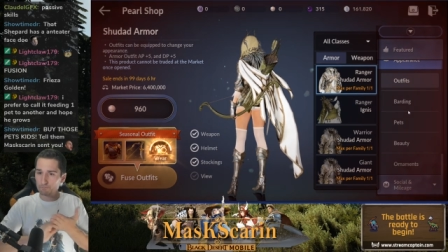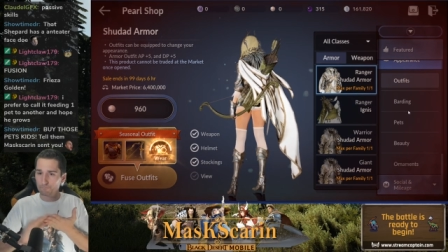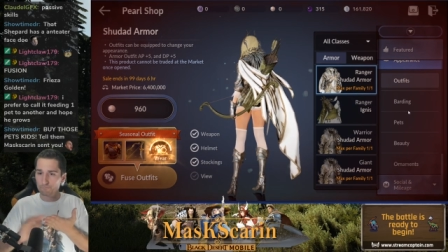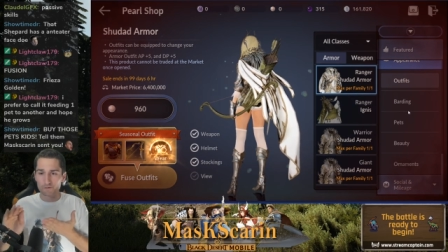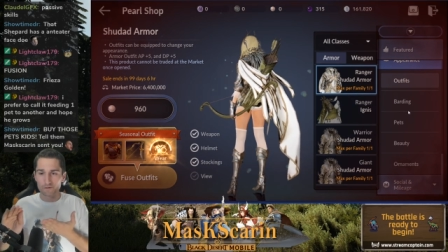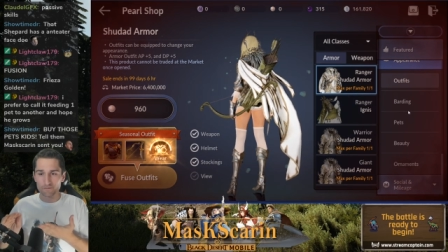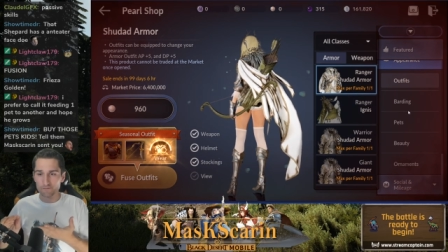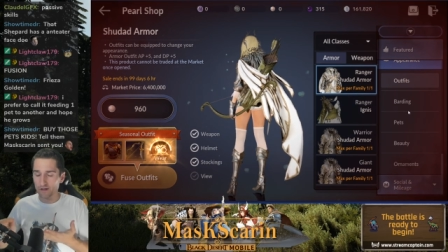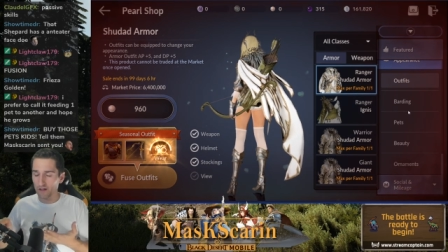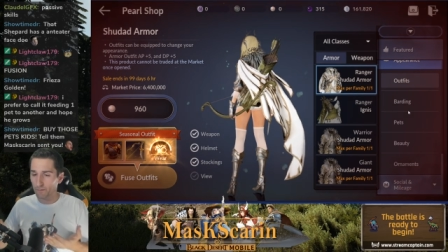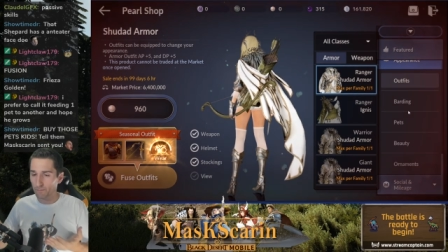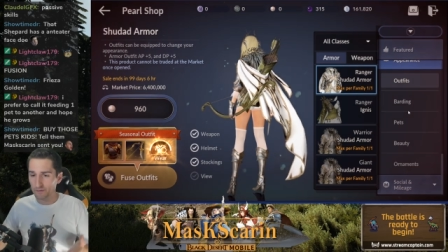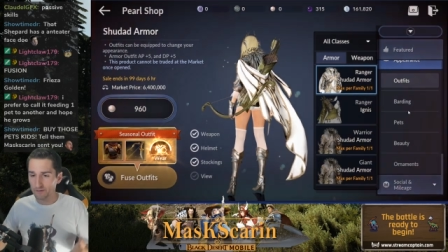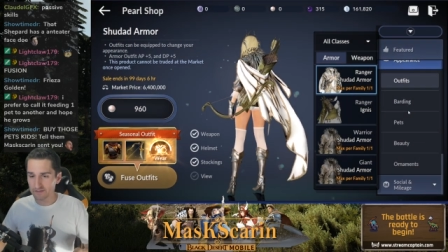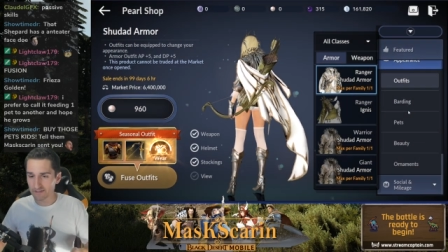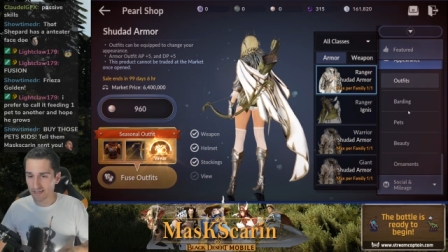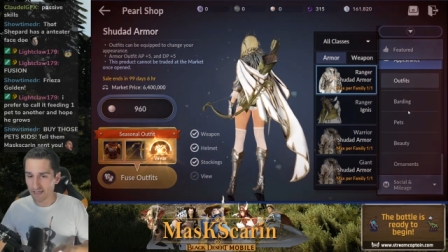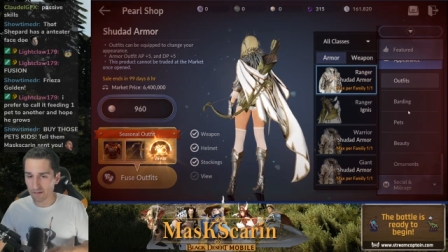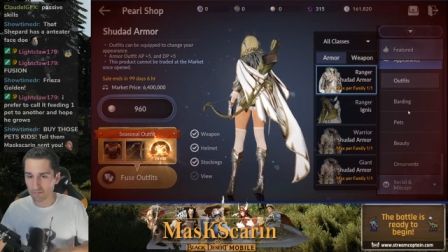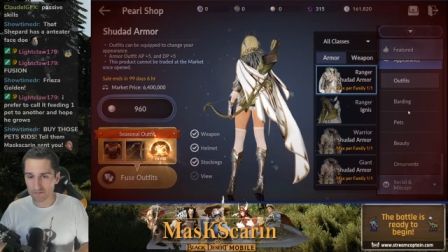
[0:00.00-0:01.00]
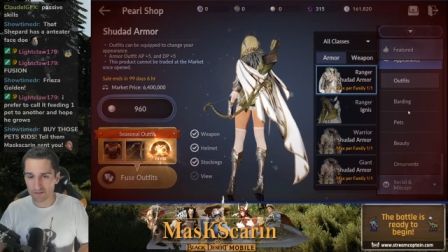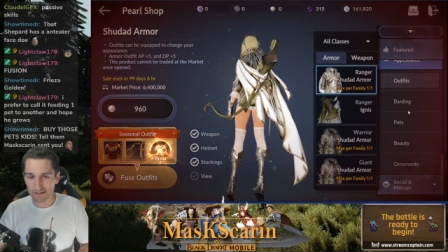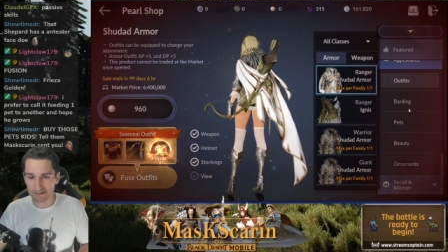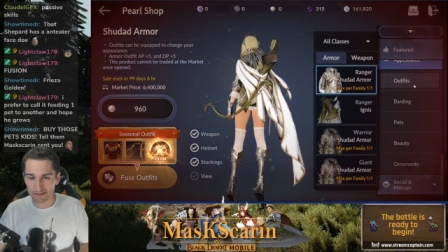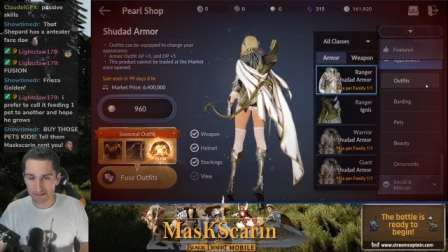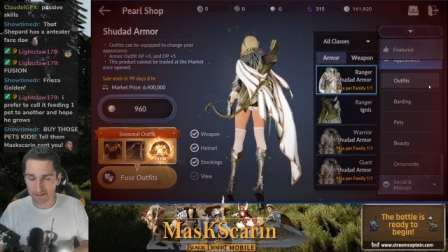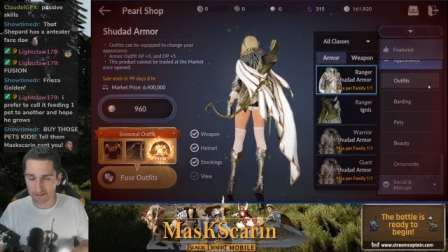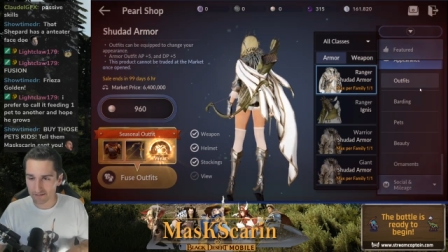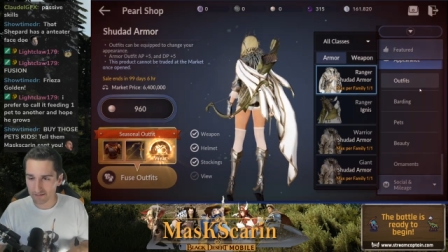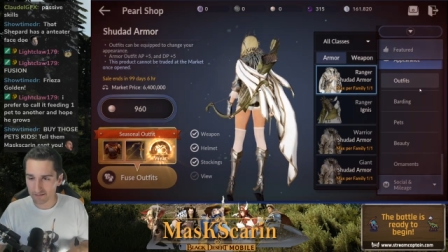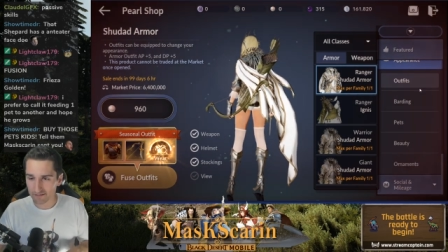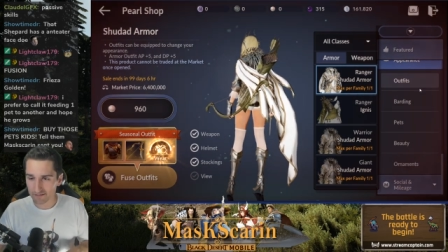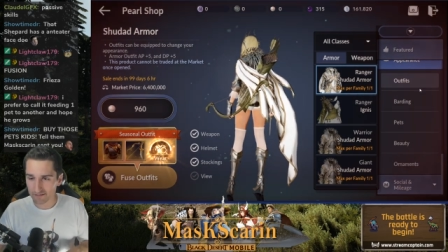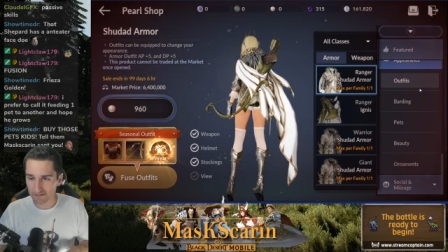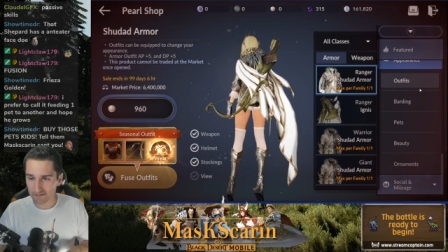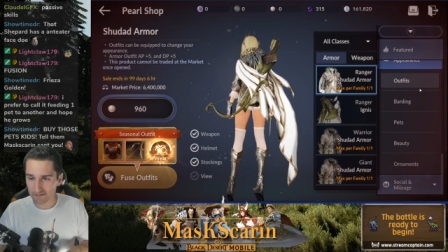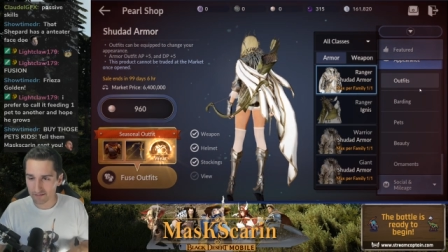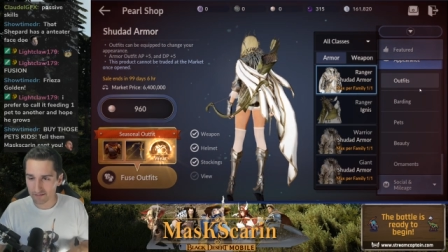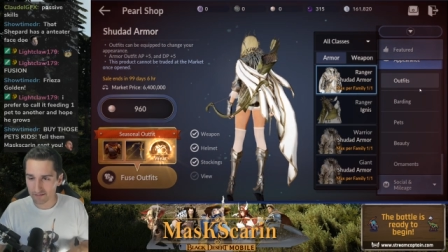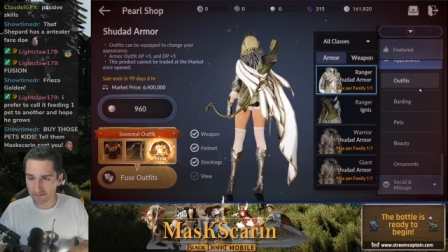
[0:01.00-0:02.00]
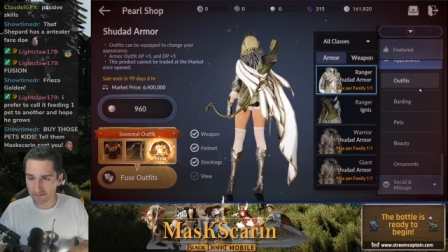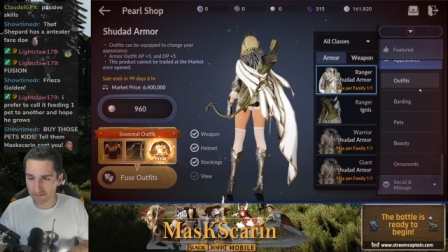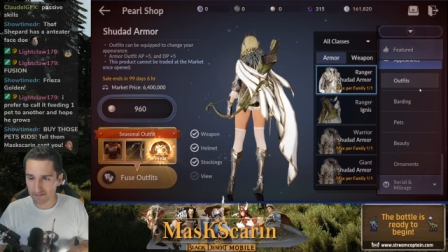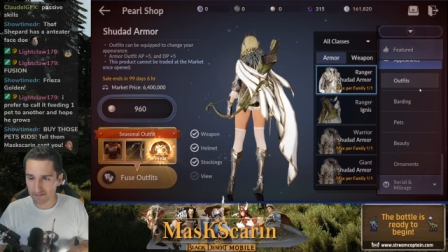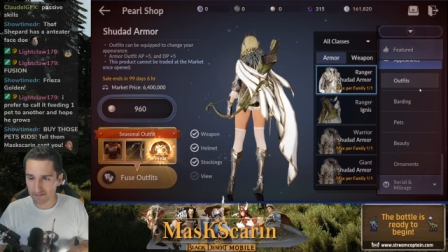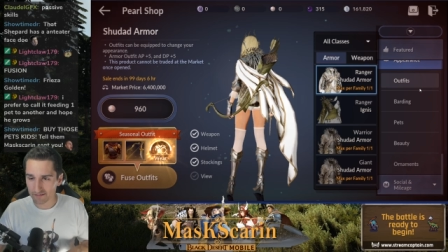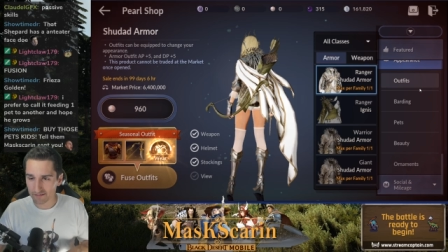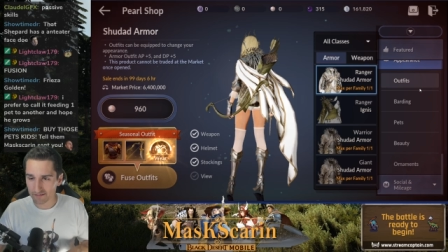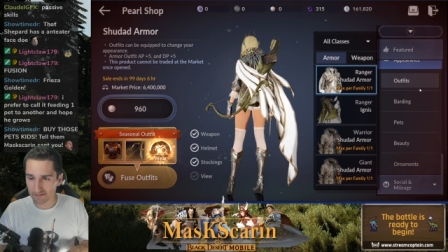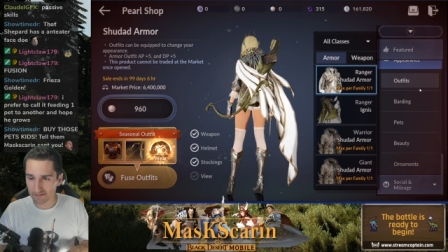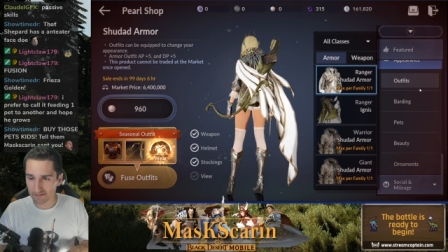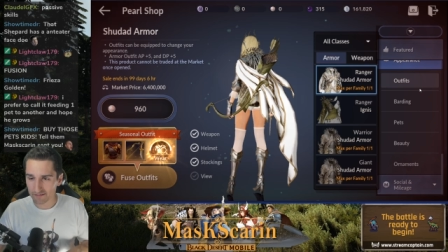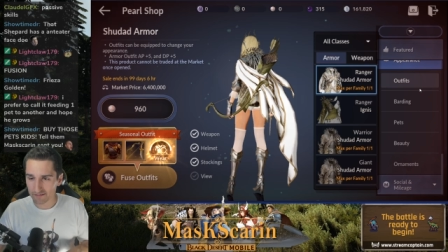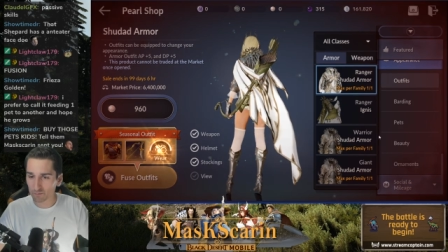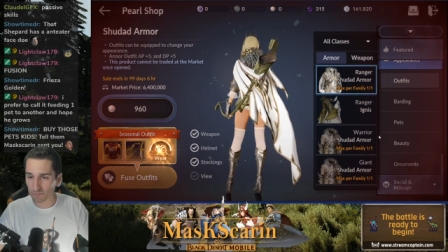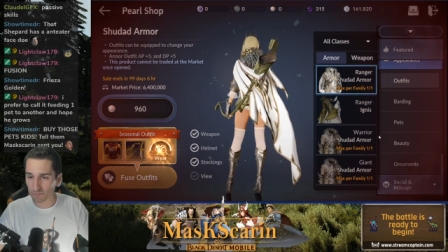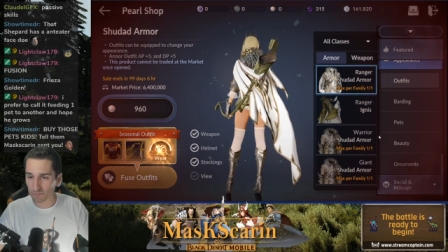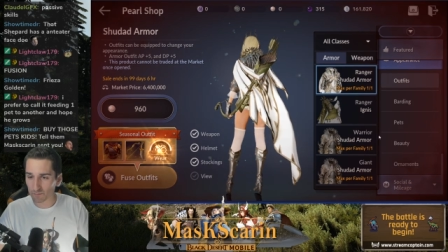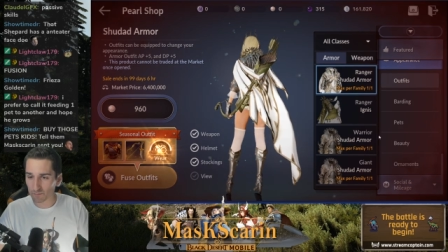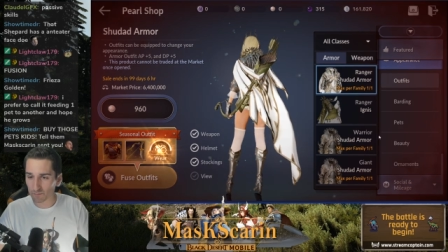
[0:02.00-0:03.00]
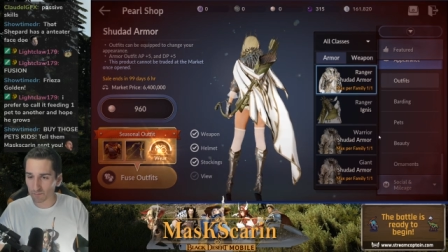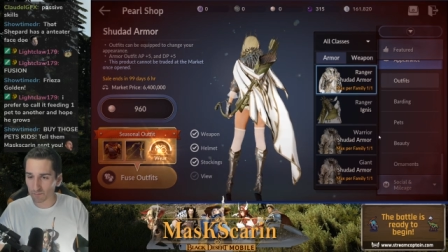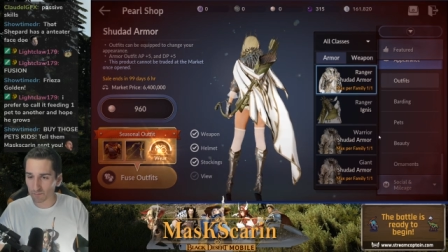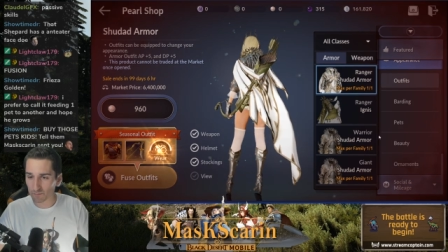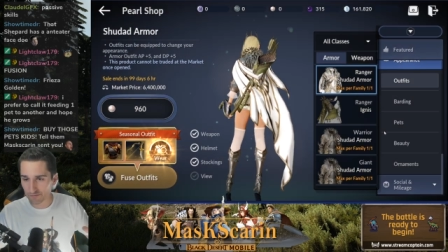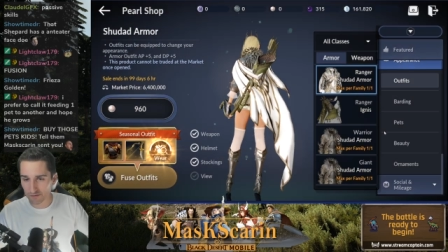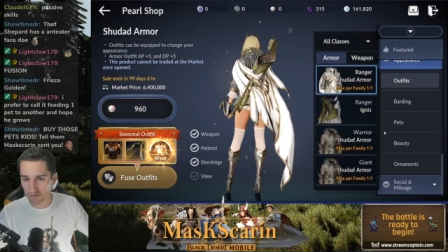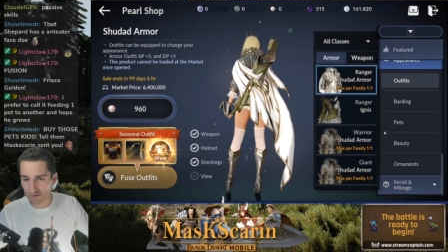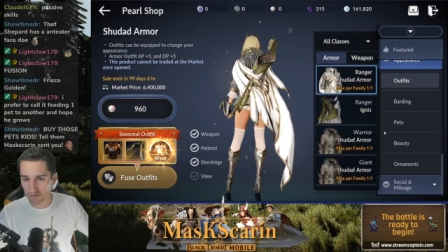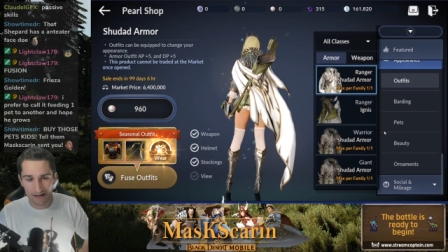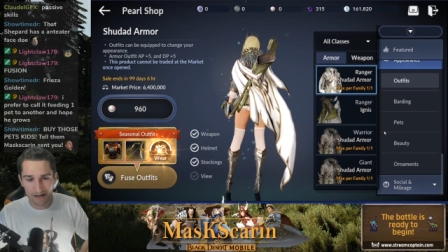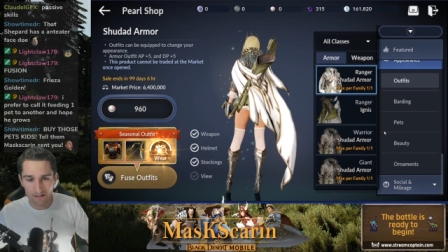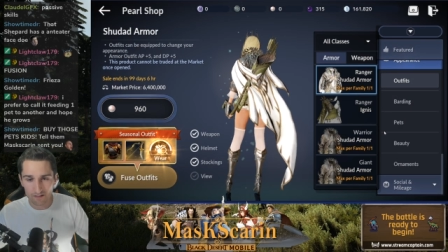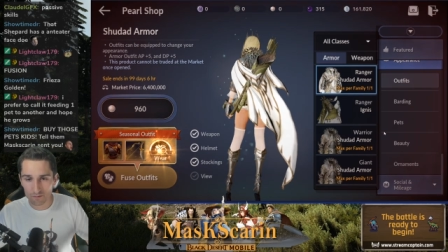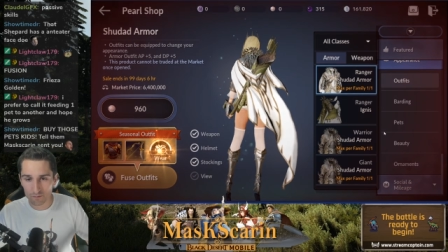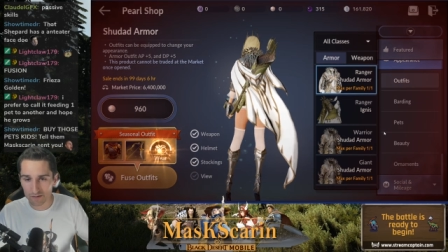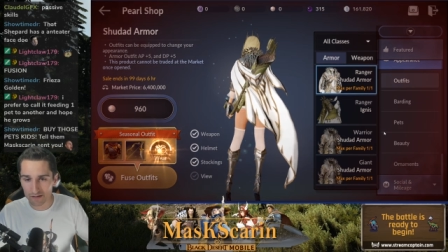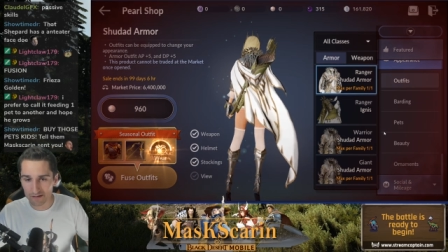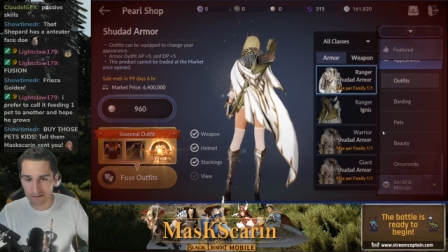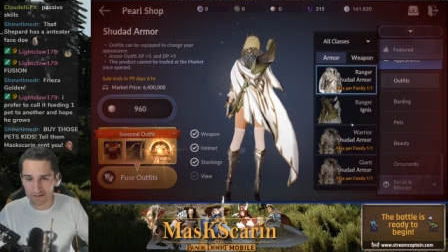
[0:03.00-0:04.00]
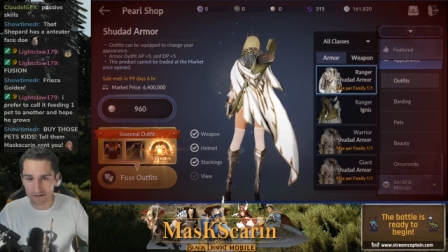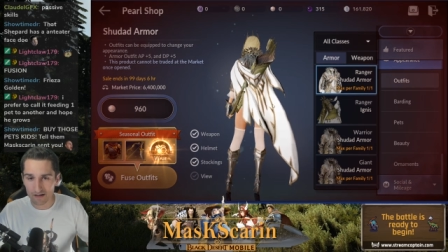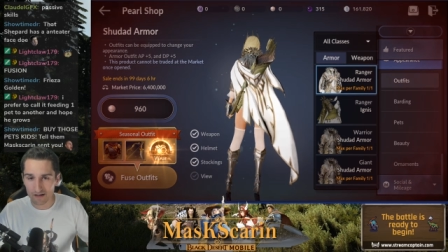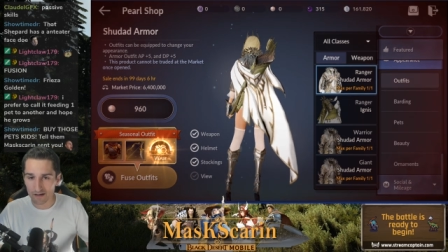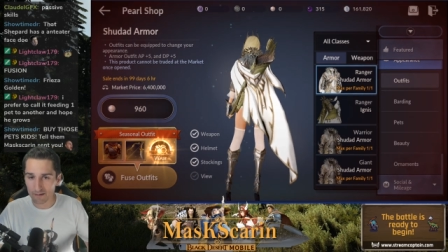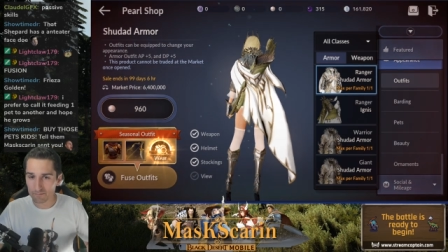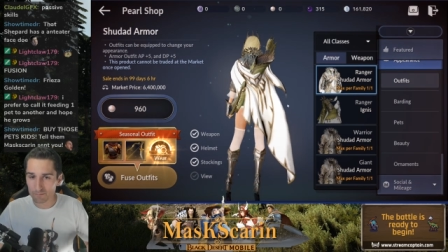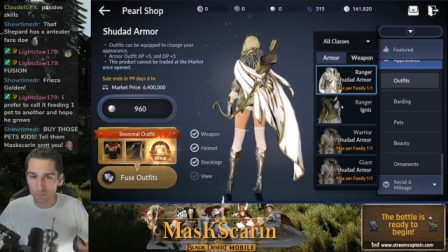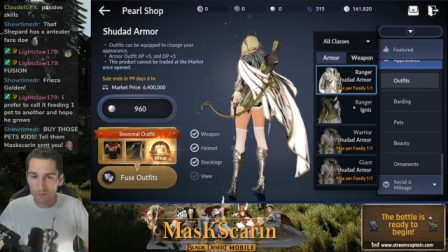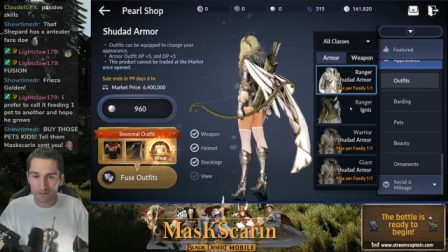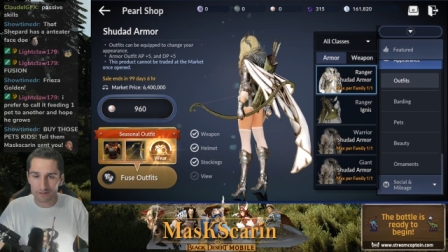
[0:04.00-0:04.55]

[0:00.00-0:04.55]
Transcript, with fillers: for developers of games like this. So you just come out with a Christmas costume, a Halloween costume.